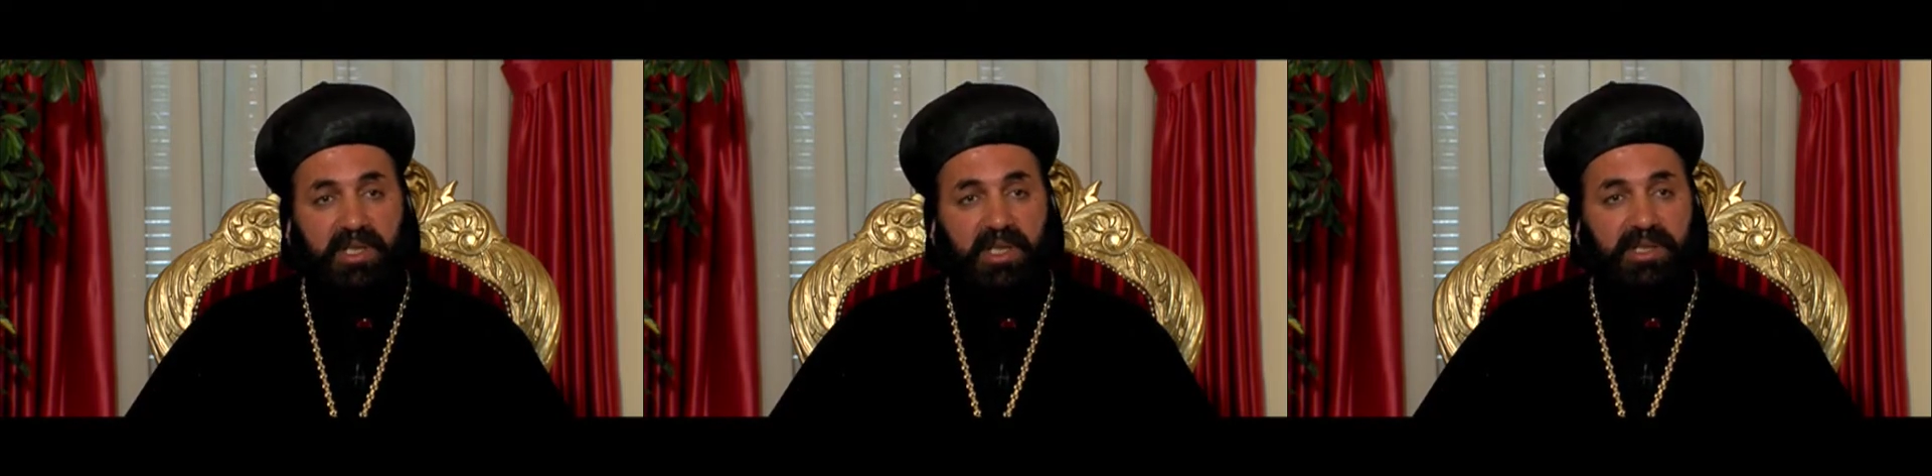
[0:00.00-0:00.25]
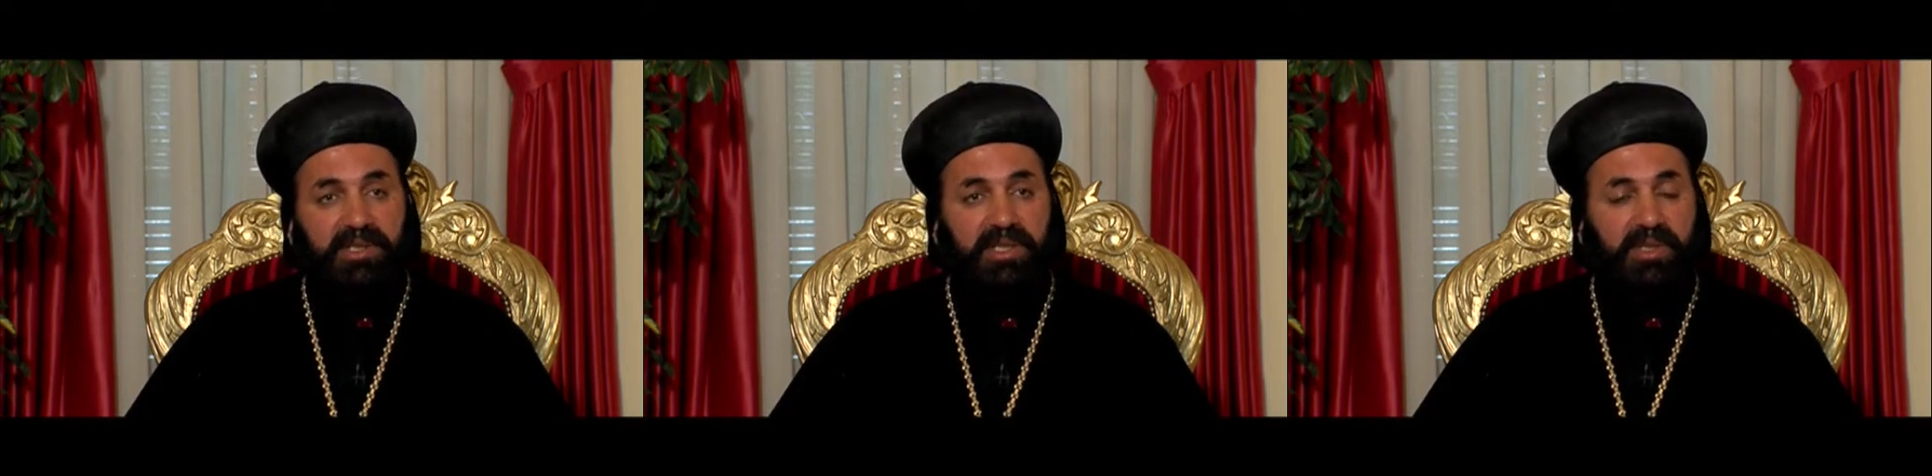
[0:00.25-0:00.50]

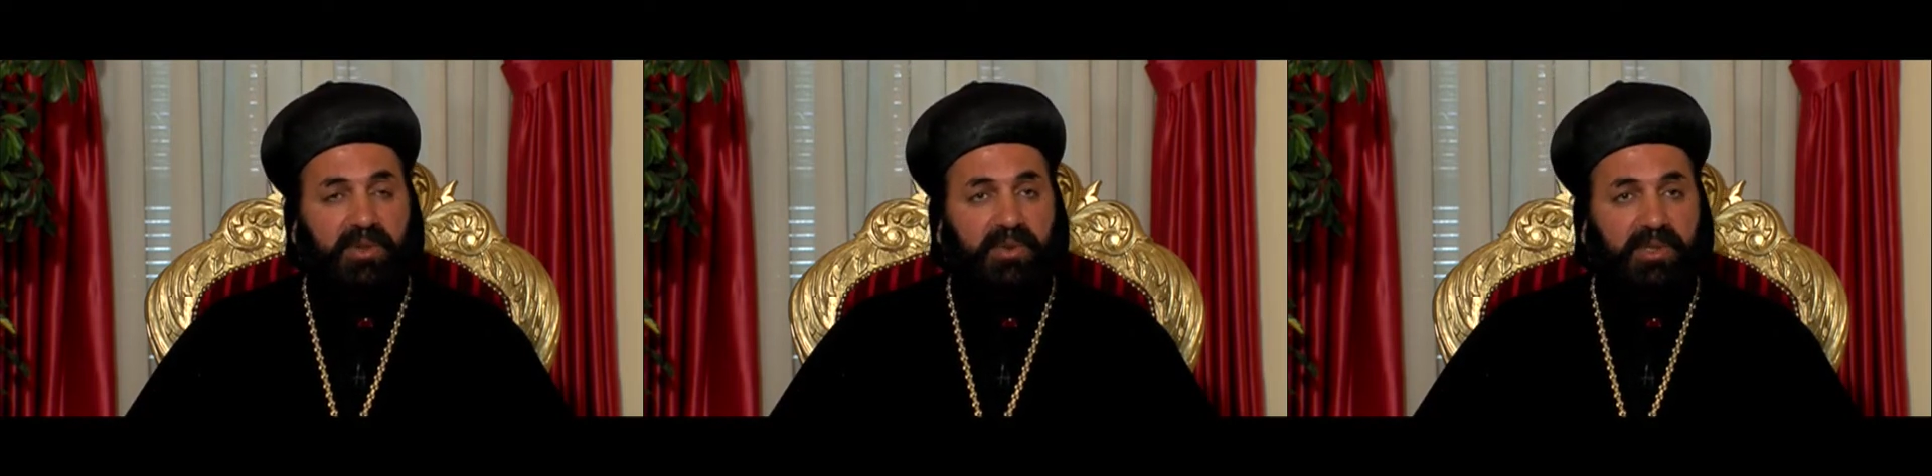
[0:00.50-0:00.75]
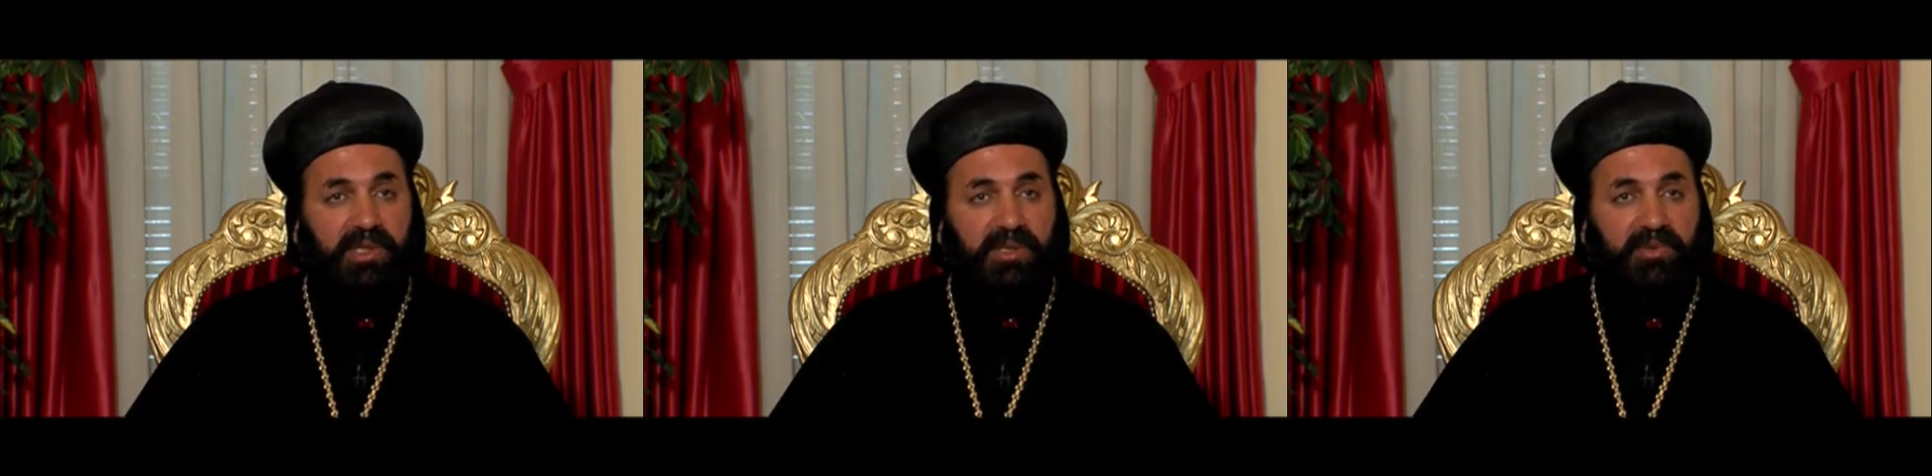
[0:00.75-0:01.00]
and
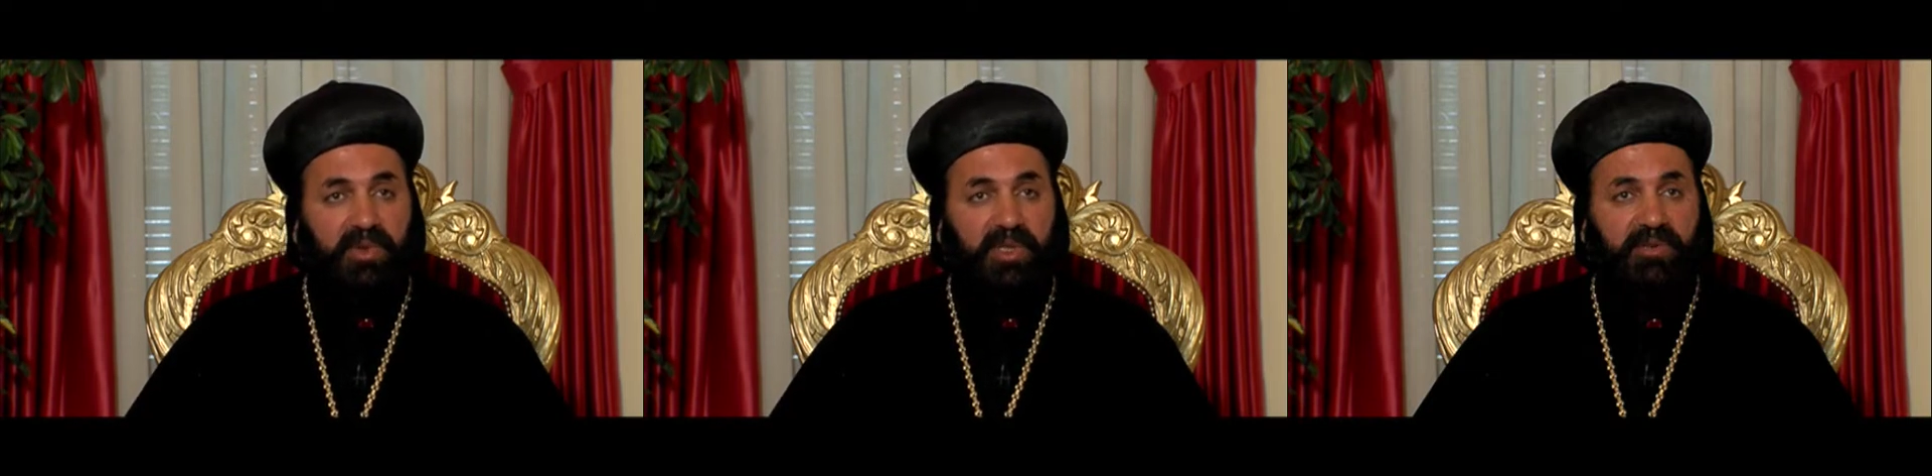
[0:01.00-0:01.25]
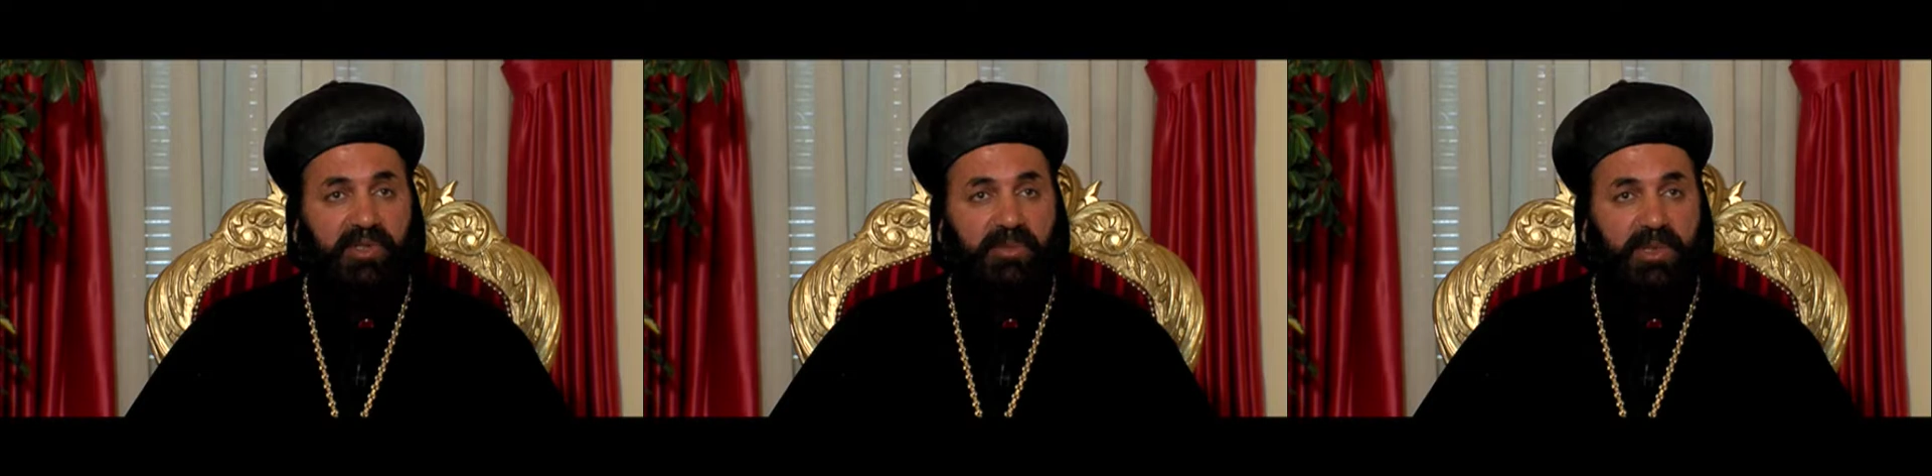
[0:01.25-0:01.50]
security for
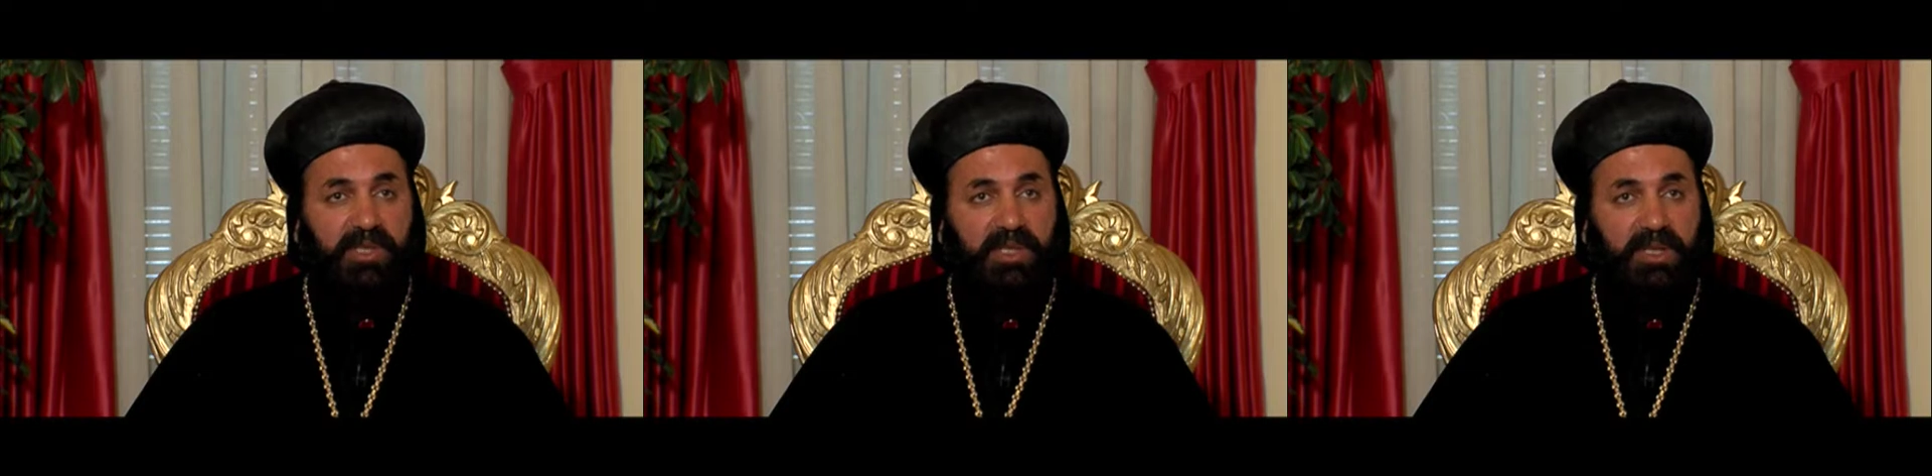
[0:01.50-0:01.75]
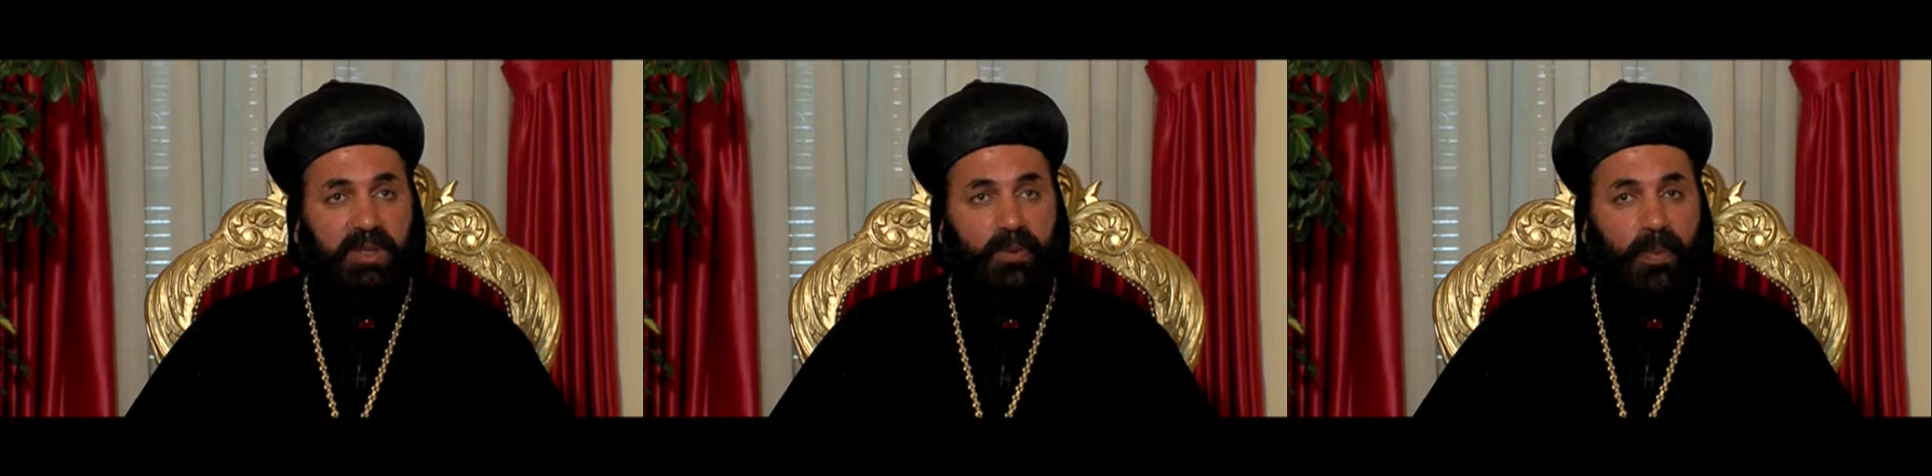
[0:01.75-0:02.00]
everybody,